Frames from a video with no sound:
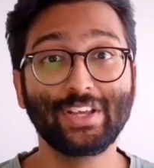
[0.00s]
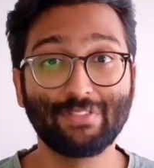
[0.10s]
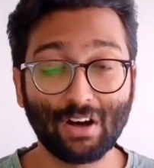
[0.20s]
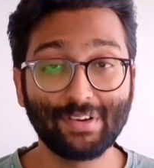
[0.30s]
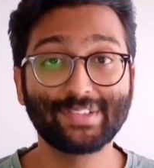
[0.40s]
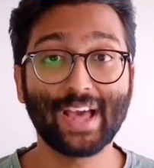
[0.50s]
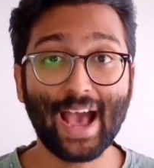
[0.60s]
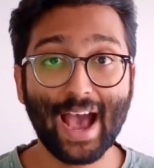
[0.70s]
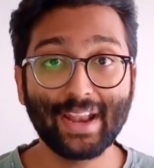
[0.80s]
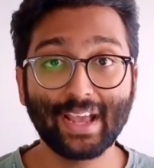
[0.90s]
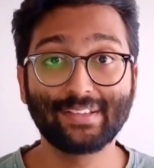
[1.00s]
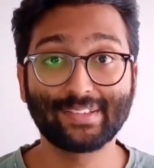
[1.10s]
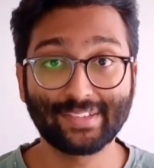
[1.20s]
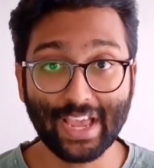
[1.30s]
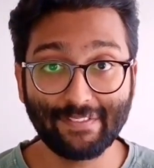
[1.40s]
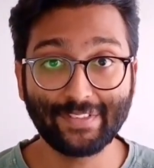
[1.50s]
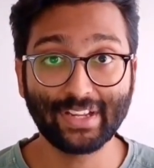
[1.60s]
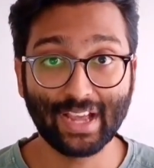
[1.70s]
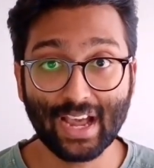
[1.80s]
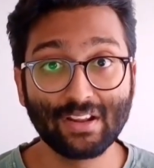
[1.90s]
You've always had a safety
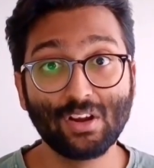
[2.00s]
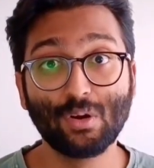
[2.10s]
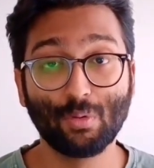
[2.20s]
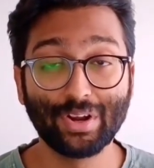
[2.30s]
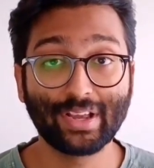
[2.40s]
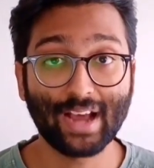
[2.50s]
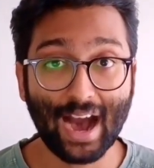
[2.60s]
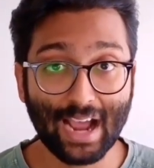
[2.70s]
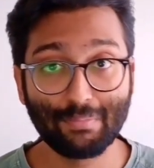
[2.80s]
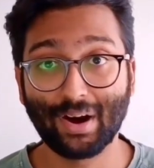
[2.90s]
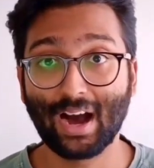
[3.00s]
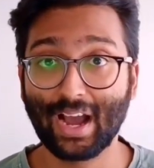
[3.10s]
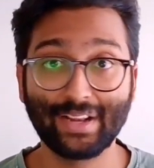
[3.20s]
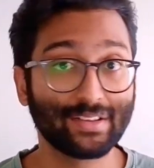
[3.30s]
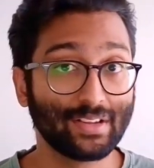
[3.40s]
net where you can hide behind